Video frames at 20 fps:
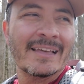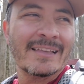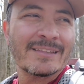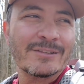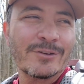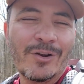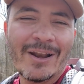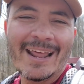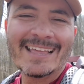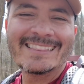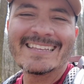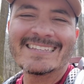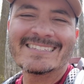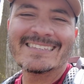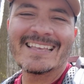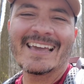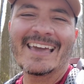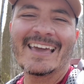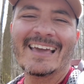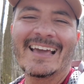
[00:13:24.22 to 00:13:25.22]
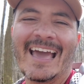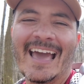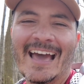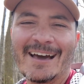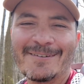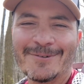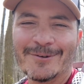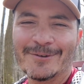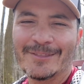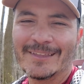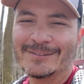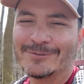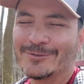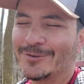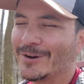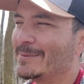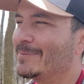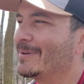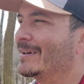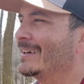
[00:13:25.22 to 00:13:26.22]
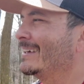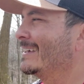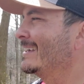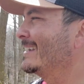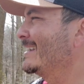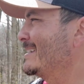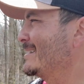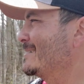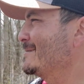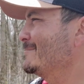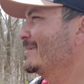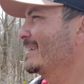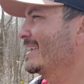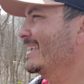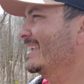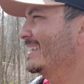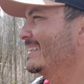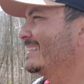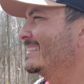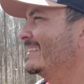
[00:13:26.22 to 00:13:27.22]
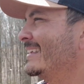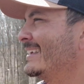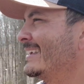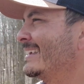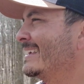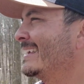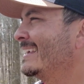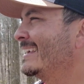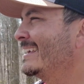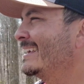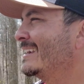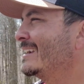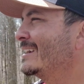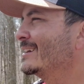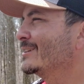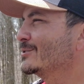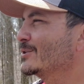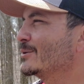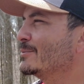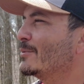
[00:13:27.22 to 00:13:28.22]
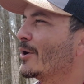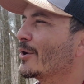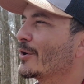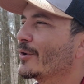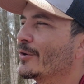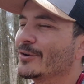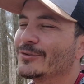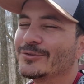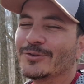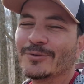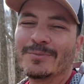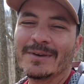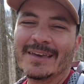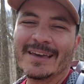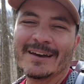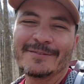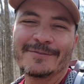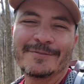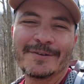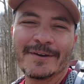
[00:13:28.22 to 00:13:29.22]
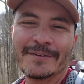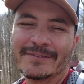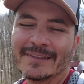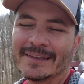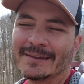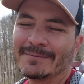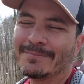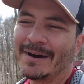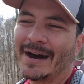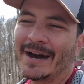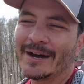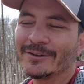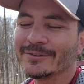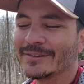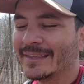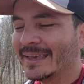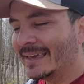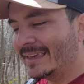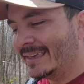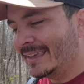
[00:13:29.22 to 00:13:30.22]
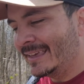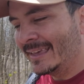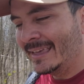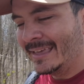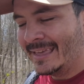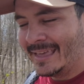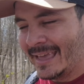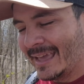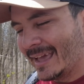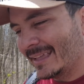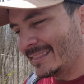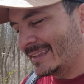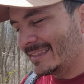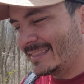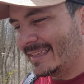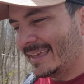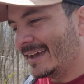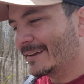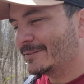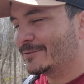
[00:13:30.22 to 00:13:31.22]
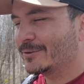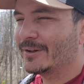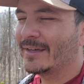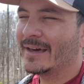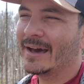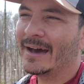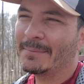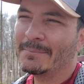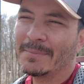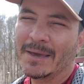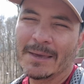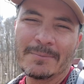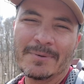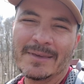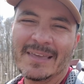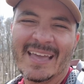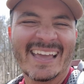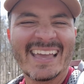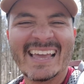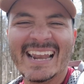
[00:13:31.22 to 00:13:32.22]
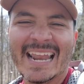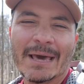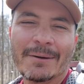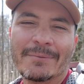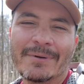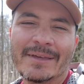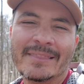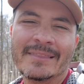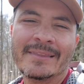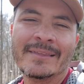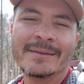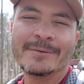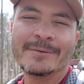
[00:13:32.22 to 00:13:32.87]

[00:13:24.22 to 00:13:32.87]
So let the second half of the trip begin. Tomorrow it should be a 15-mile day, and the day after that maybe an 11.